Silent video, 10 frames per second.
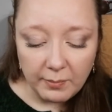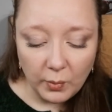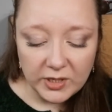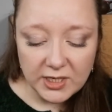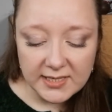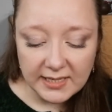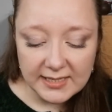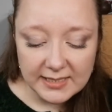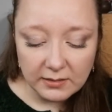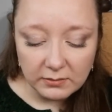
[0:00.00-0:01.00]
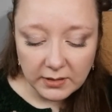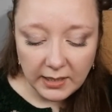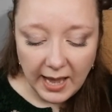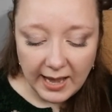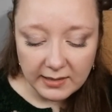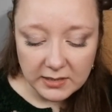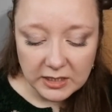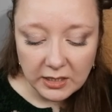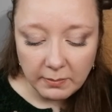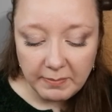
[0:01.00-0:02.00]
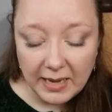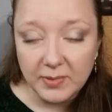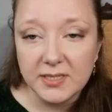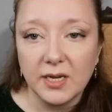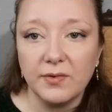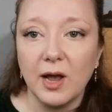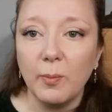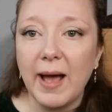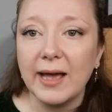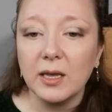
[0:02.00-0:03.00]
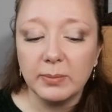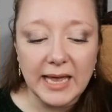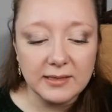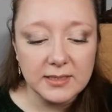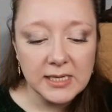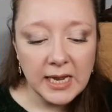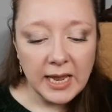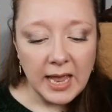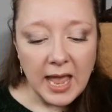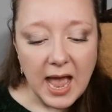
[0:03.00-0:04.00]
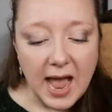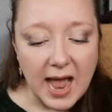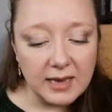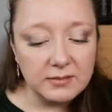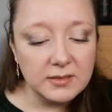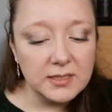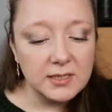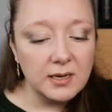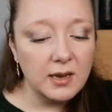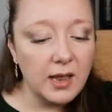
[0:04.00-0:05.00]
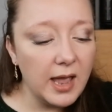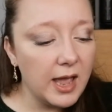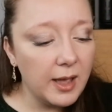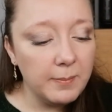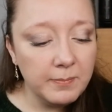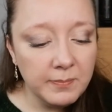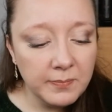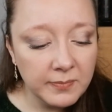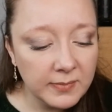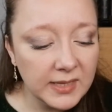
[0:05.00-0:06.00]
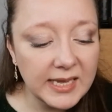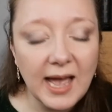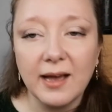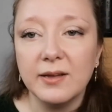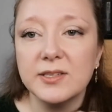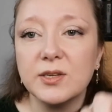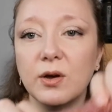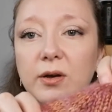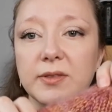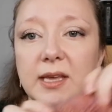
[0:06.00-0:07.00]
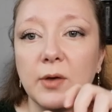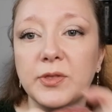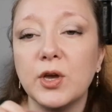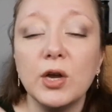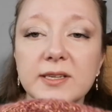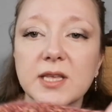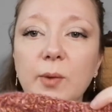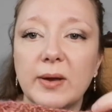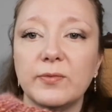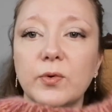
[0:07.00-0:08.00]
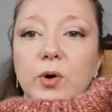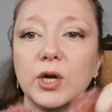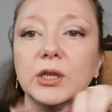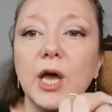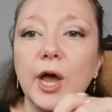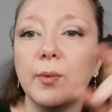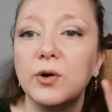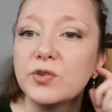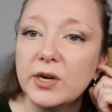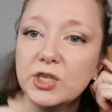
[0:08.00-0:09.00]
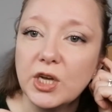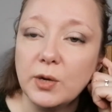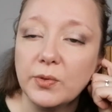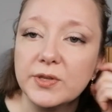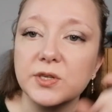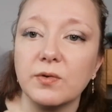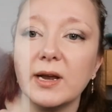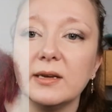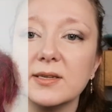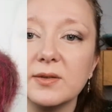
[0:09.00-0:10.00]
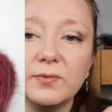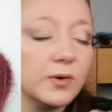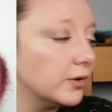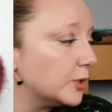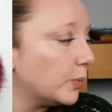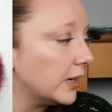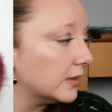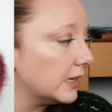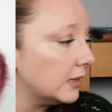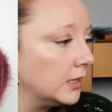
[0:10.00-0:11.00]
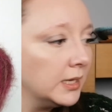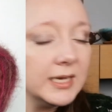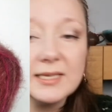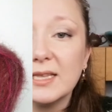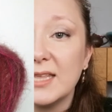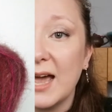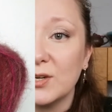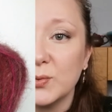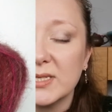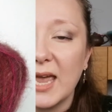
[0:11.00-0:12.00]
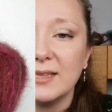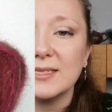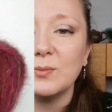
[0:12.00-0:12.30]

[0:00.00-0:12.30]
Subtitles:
which is a silk and baby surrey alpaca blend. And yeah, it's got the colours that I went for are glow. I'll try and show you on the screen because I've forgotten to bring the the actual skeins